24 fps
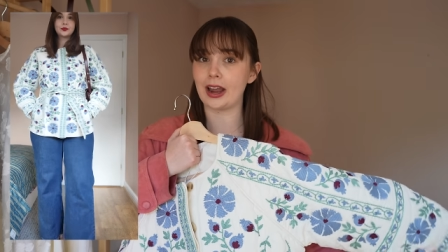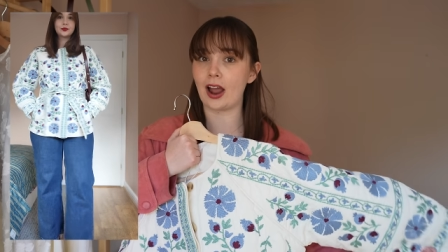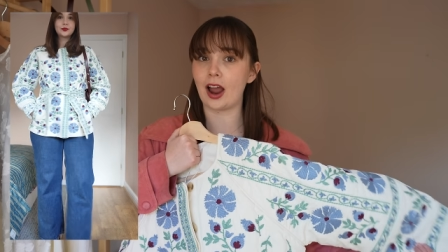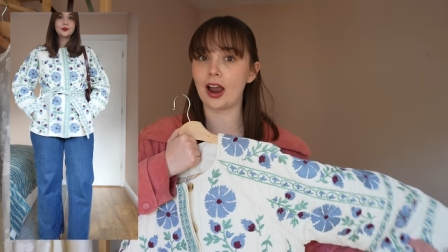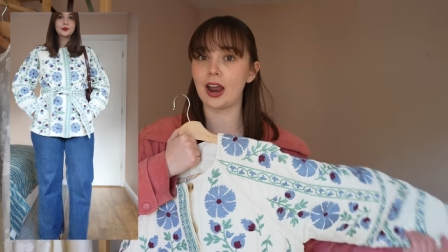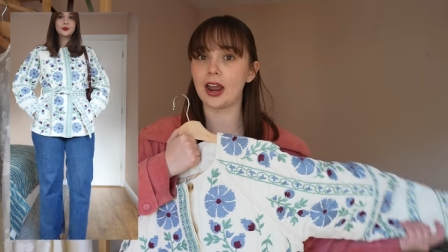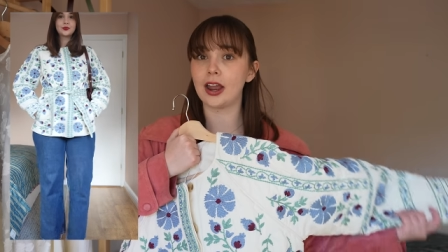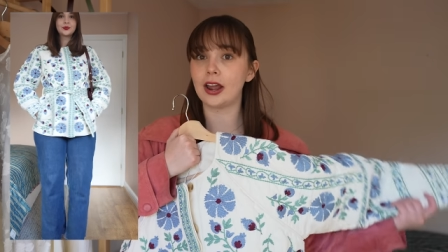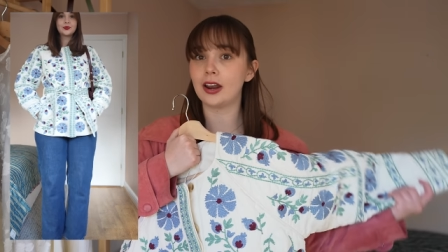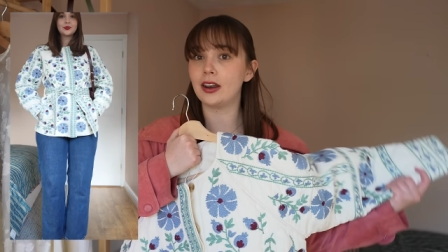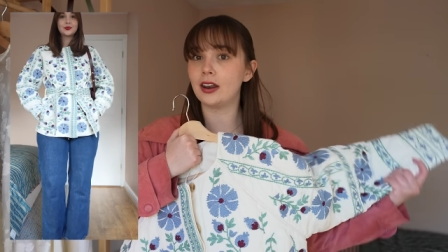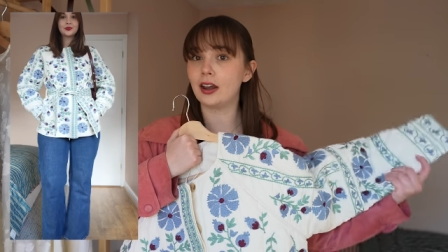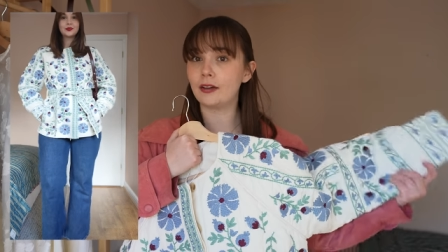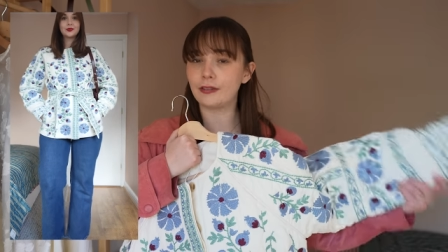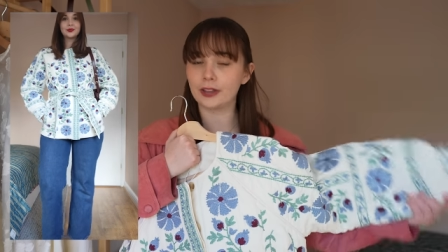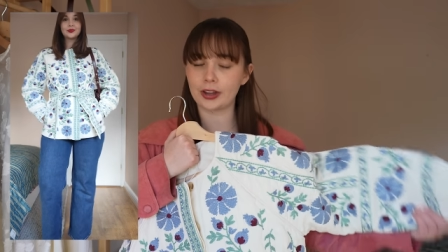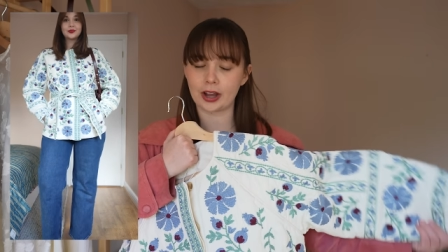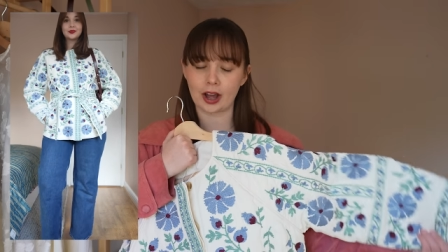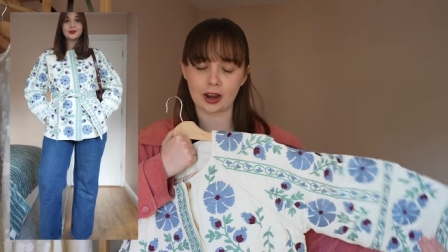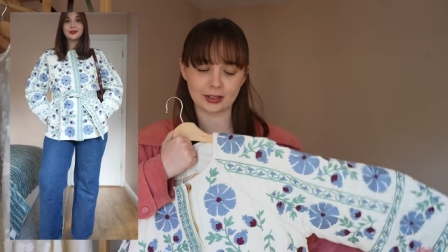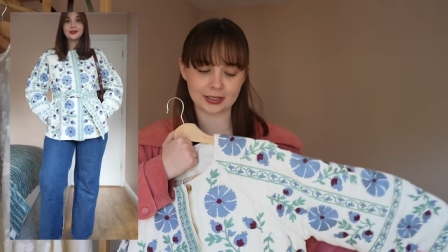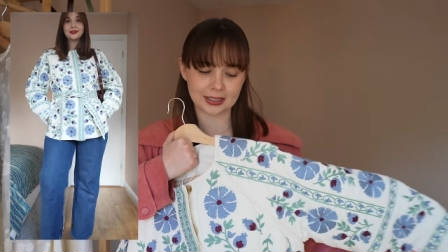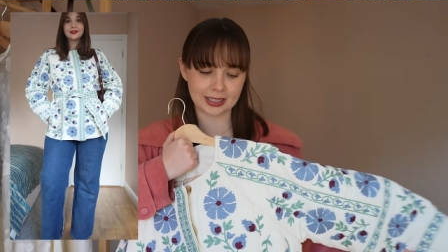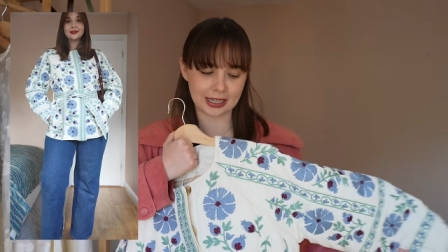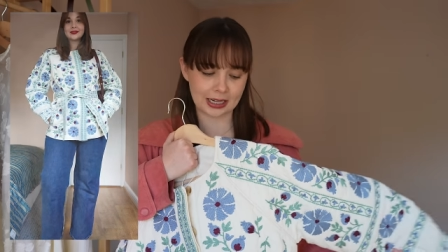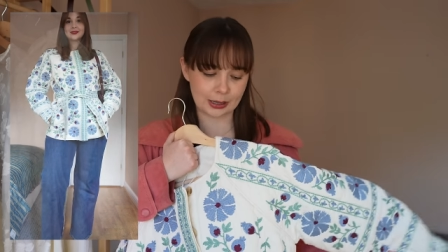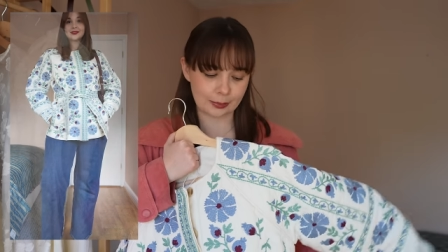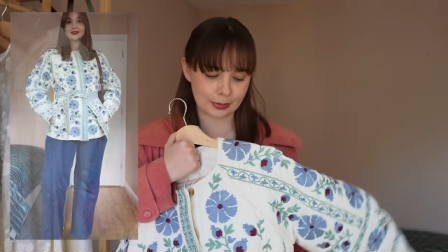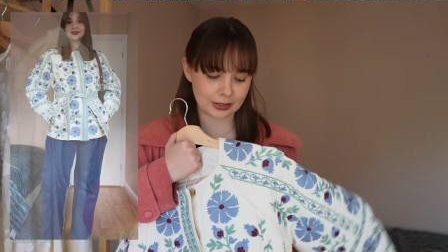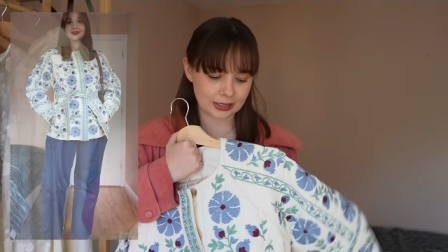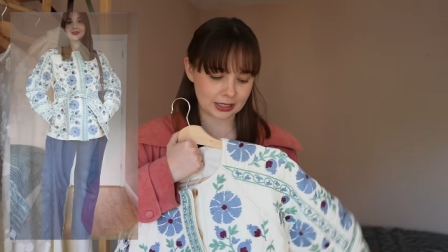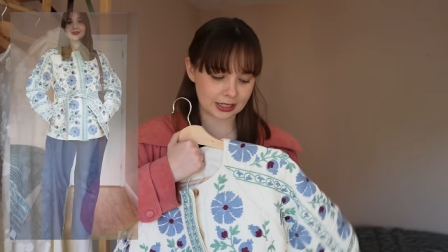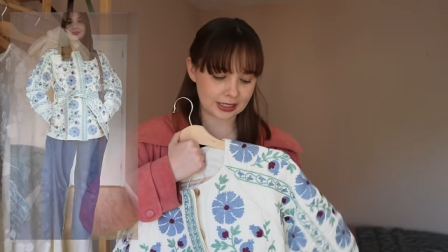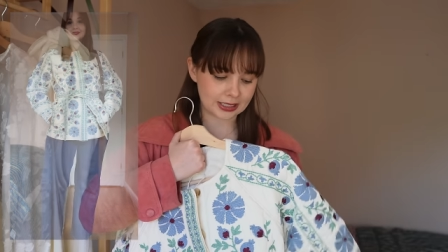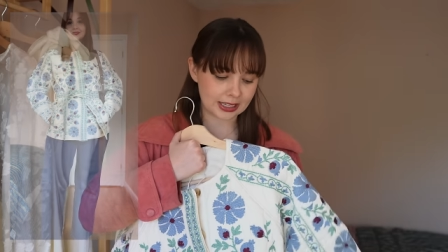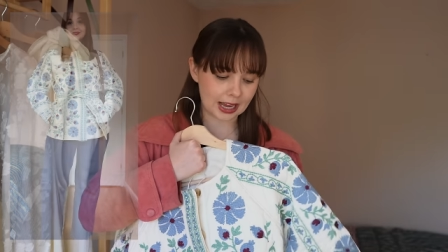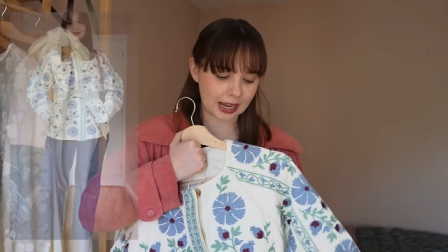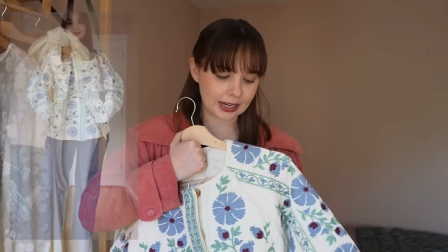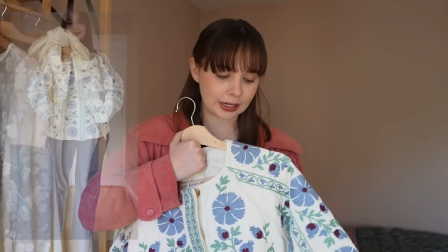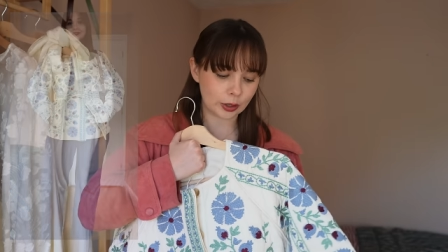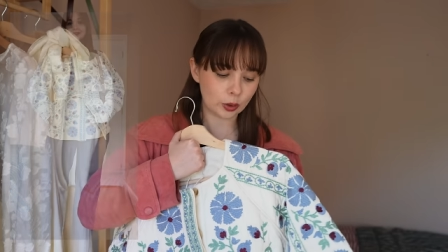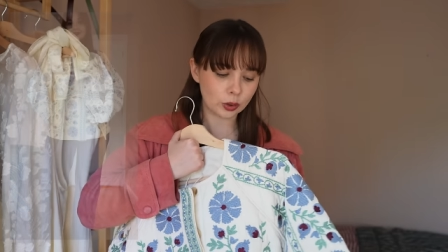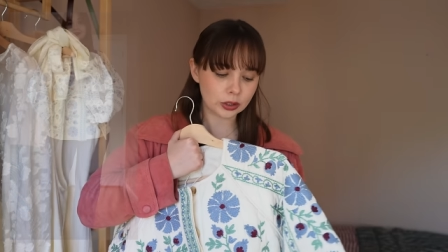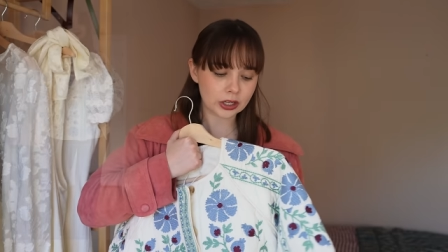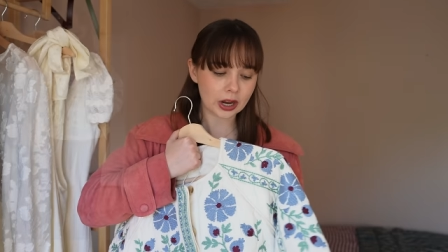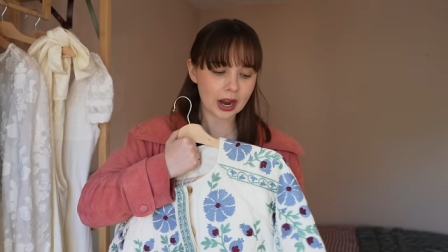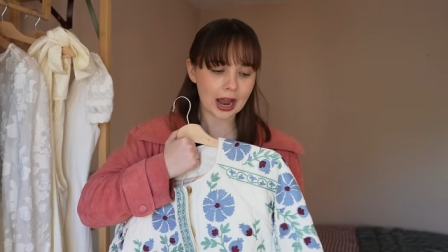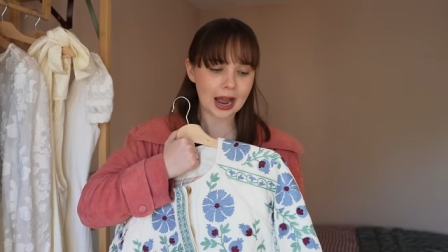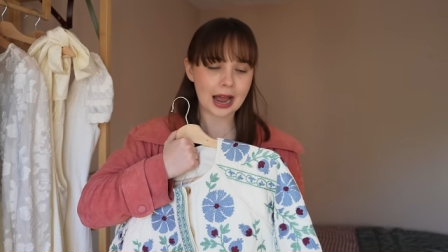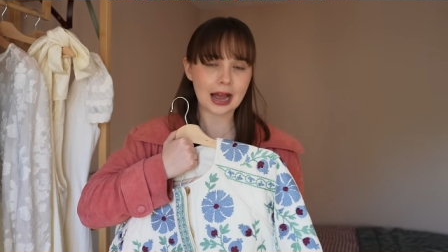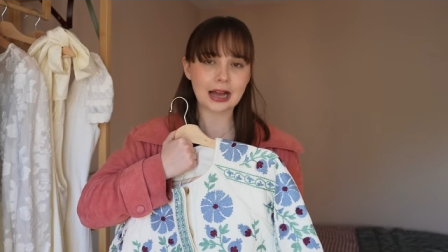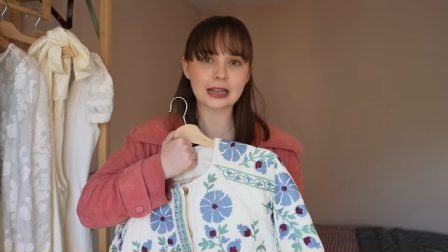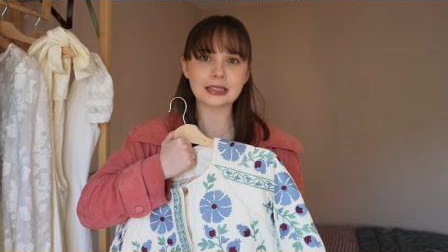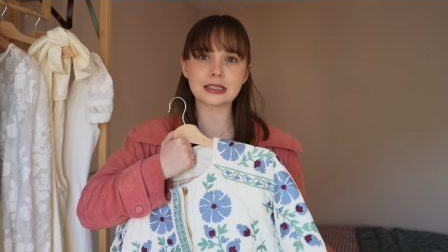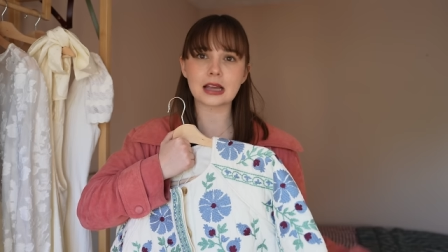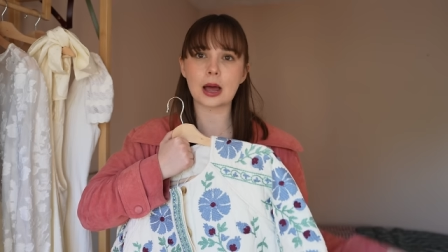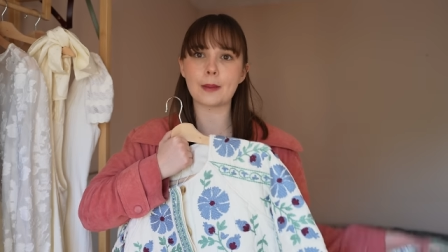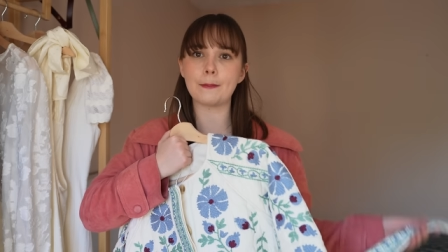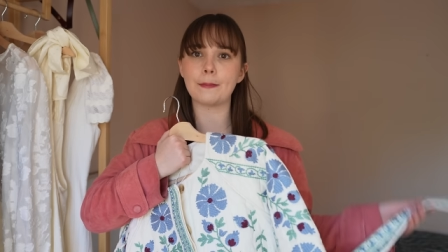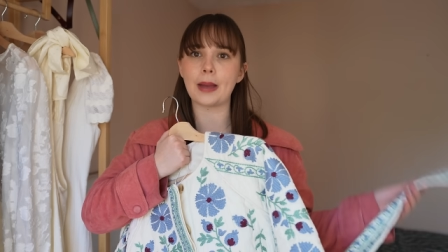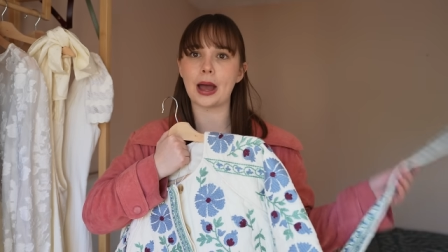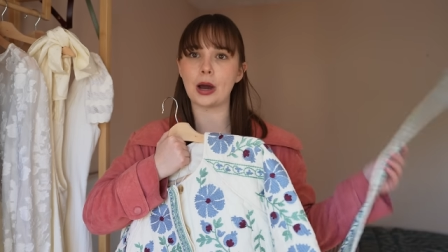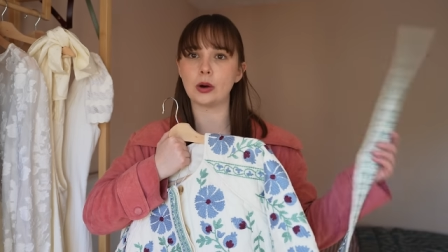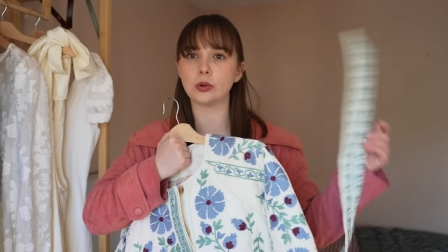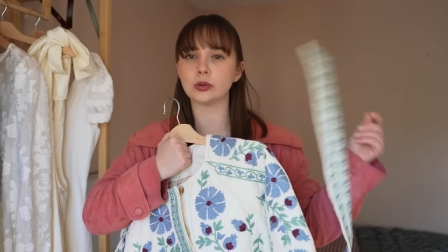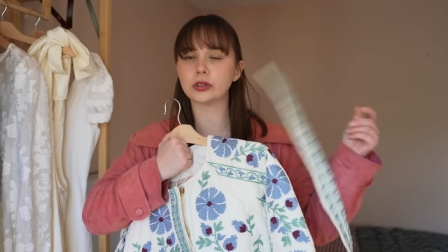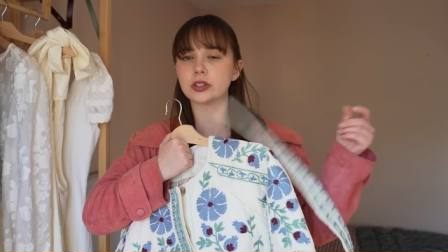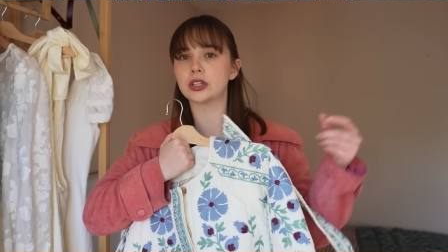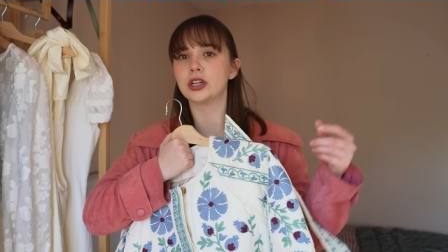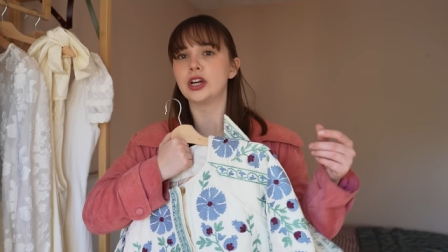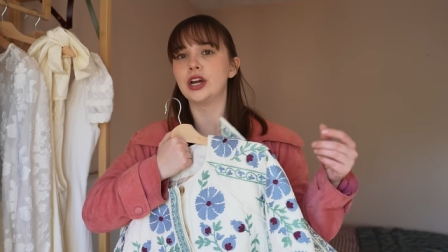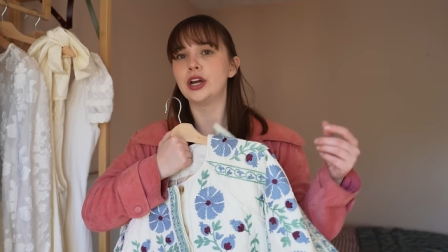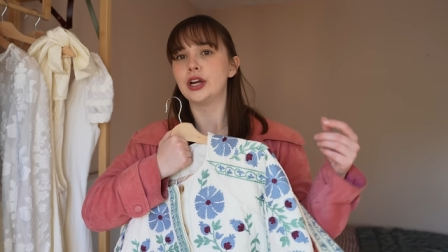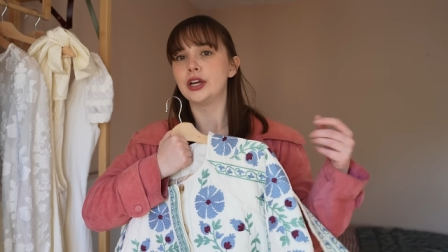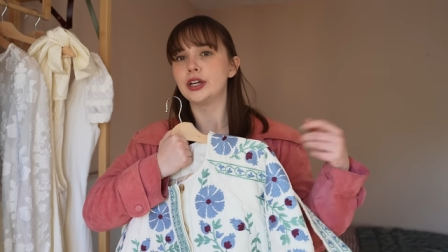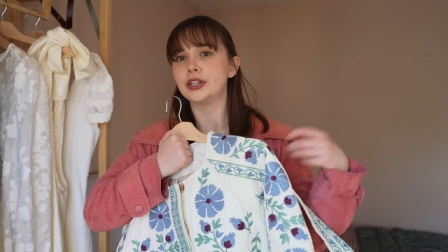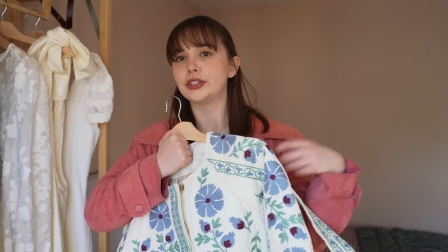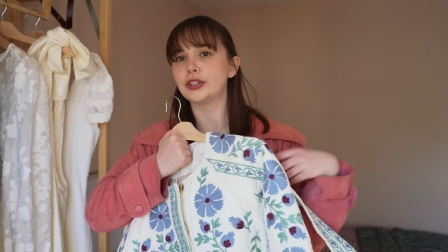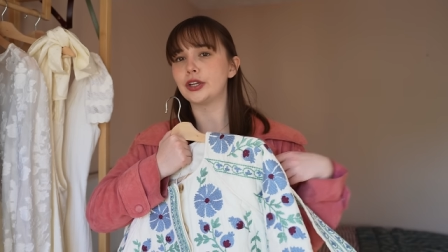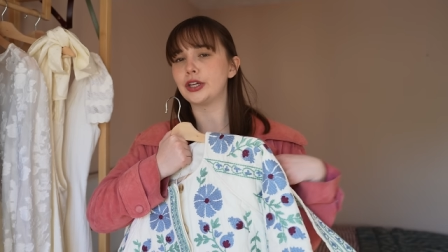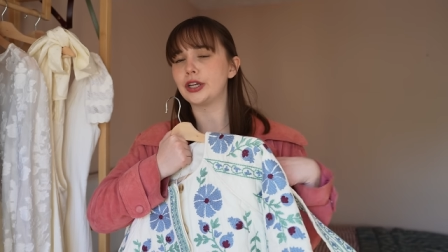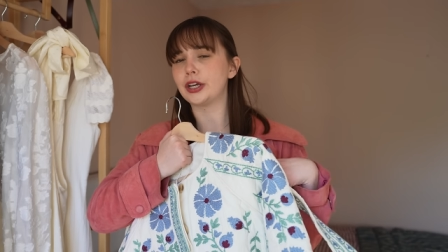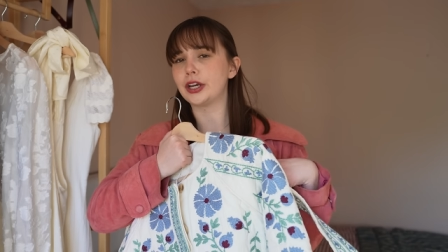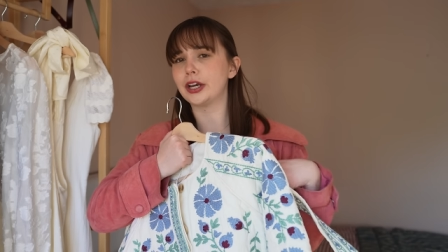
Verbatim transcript: I love the color scheme as I said it also has a belt so you